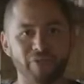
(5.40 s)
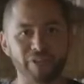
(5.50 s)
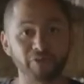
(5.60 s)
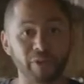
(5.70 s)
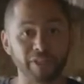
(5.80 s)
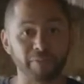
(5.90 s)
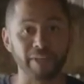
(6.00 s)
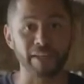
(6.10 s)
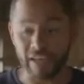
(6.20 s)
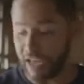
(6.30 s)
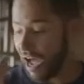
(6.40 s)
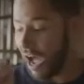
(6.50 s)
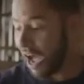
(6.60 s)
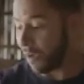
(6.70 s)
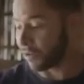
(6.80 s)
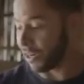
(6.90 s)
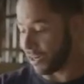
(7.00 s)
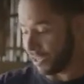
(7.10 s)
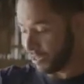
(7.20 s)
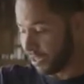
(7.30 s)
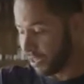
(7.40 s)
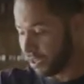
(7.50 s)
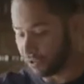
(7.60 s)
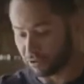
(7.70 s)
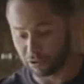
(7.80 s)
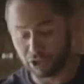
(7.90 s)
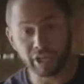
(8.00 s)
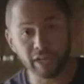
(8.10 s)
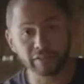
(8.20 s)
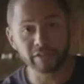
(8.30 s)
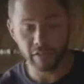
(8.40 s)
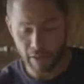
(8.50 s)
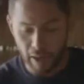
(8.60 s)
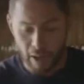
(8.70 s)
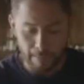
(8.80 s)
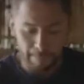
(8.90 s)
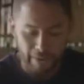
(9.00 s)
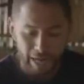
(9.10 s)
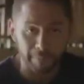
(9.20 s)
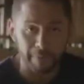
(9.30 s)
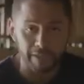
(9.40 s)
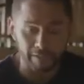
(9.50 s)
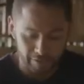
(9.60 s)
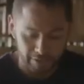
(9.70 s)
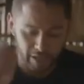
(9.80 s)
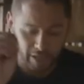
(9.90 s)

for this recipe, I'm gonna need tortillas, black beans,